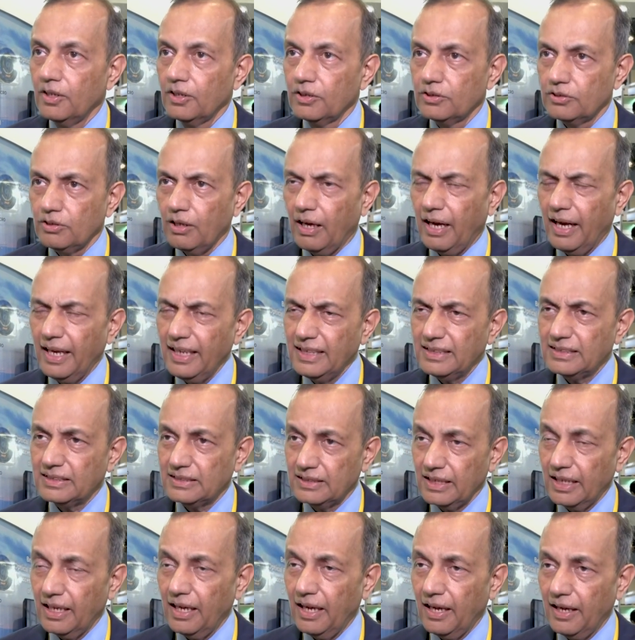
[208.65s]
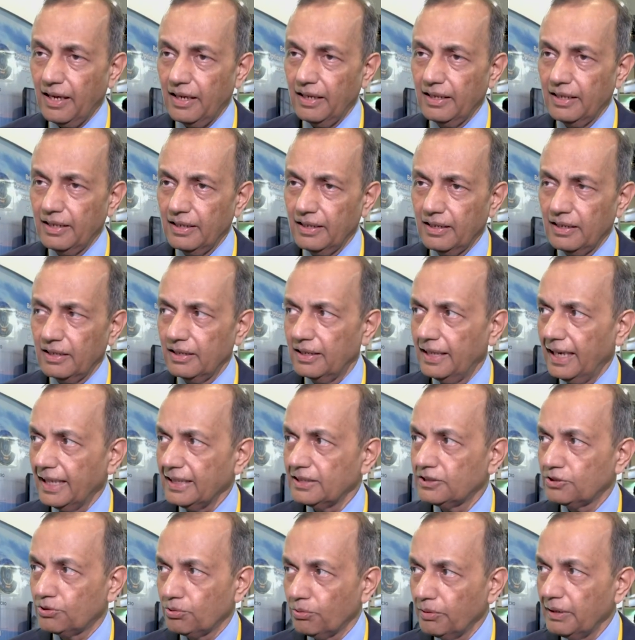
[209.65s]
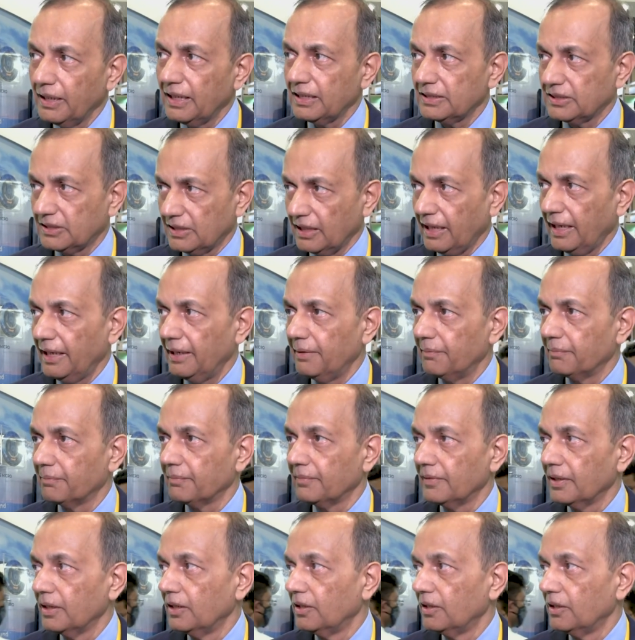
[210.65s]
So I say in next two years time,